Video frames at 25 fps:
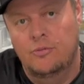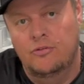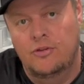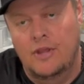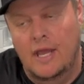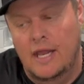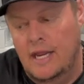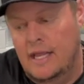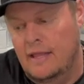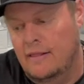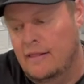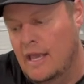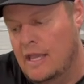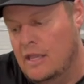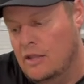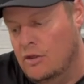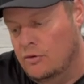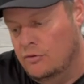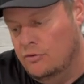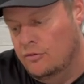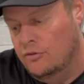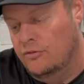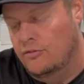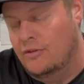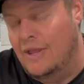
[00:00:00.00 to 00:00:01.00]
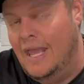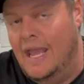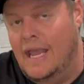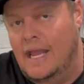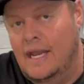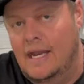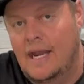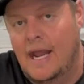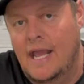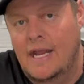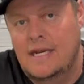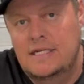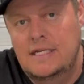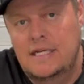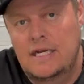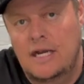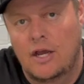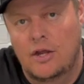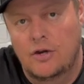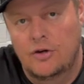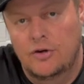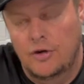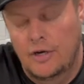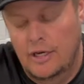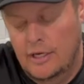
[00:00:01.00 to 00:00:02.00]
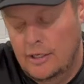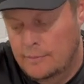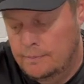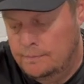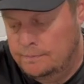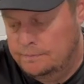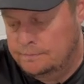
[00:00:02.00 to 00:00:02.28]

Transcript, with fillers: setting that uses a 1900